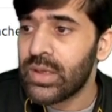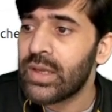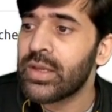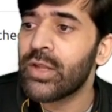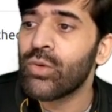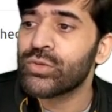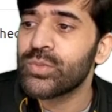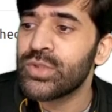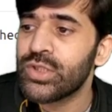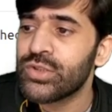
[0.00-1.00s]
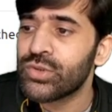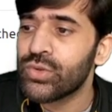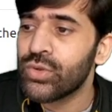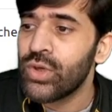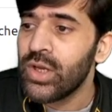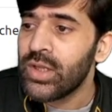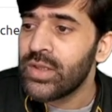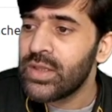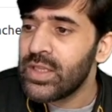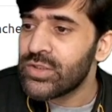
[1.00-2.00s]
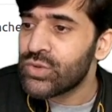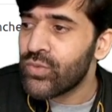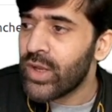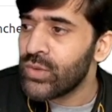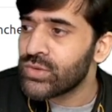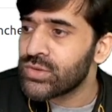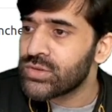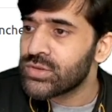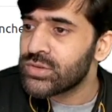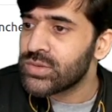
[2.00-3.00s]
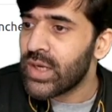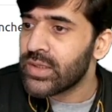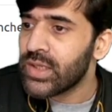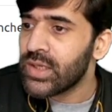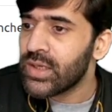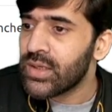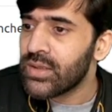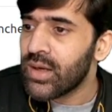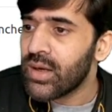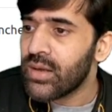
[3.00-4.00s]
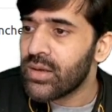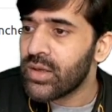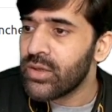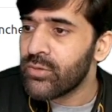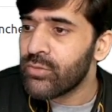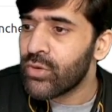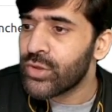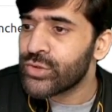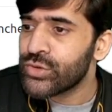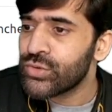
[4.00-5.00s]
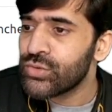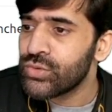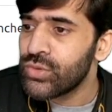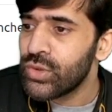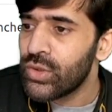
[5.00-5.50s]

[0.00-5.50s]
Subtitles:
can also be changed. So these two values, I think, are enough for us to